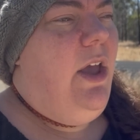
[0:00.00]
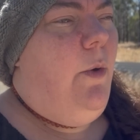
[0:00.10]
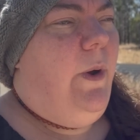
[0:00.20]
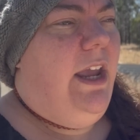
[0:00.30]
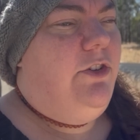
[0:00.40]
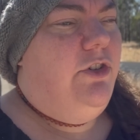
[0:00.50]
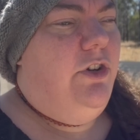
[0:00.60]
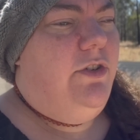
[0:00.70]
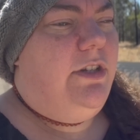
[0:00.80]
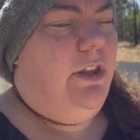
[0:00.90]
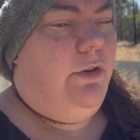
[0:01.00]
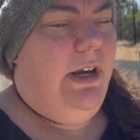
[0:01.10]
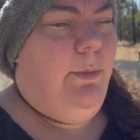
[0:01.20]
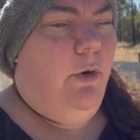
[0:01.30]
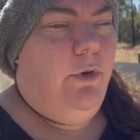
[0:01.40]
We introduced 3
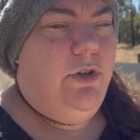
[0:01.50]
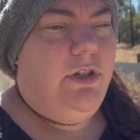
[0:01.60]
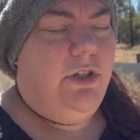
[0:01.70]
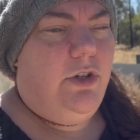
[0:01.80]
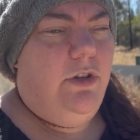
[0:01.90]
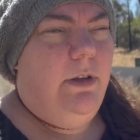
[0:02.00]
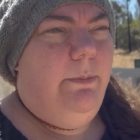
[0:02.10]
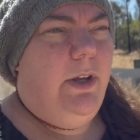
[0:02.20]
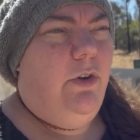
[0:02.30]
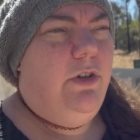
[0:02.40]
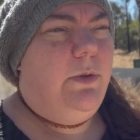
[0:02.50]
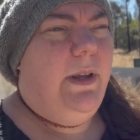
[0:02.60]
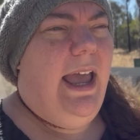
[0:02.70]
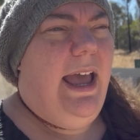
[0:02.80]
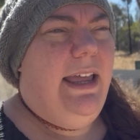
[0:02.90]
more roosters to them because we
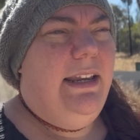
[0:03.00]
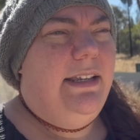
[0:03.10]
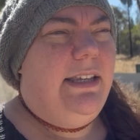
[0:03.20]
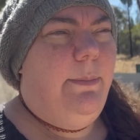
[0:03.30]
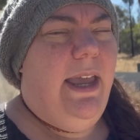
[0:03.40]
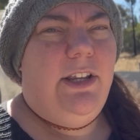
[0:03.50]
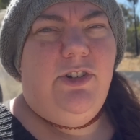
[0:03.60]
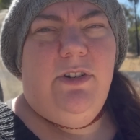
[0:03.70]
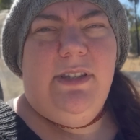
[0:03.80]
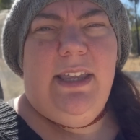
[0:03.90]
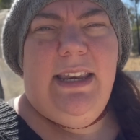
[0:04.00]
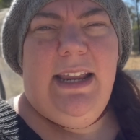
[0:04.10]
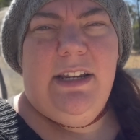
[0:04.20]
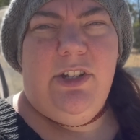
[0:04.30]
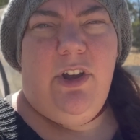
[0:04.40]
had some extras that
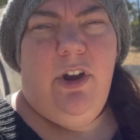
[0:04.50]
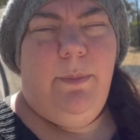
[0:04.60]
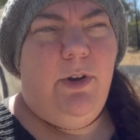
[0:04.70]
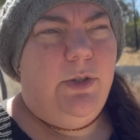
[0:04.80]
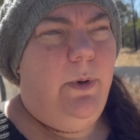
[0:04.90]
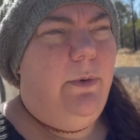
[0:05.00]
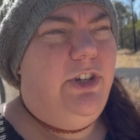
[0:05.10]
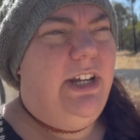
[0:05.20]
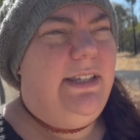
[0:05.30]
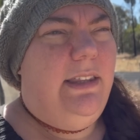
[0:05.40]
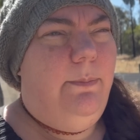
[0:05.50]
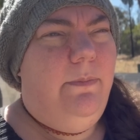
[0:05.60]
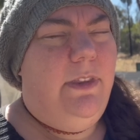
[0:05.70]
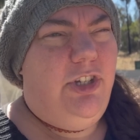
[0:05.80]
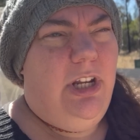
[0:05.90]
needed to go because we were adjusting
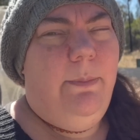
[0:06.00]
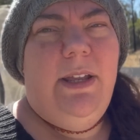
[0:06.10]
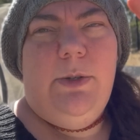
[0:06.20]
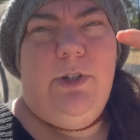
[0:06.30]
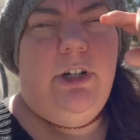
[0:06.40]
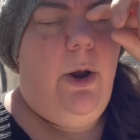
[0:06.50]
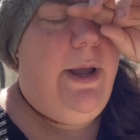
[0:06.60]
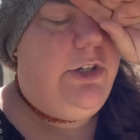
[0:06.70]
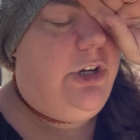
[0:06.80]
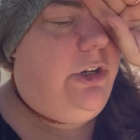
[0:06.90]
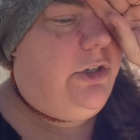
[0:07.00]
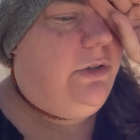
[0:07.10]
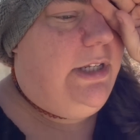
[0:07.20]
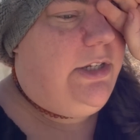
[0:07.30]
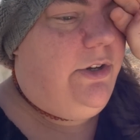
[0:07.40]
the chicken pens, which I'll go out and show you
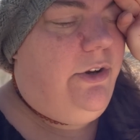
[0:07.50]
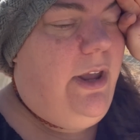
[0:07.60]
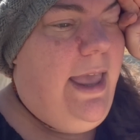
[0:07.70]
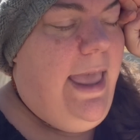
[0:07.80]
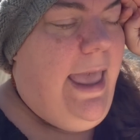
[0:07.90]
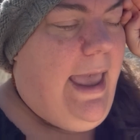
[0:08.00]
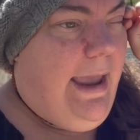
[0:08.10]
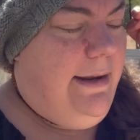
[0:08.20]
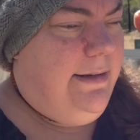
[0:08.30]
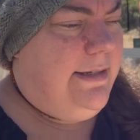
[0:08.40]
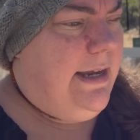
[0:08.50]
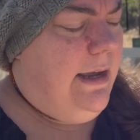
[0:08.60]
shortly too. And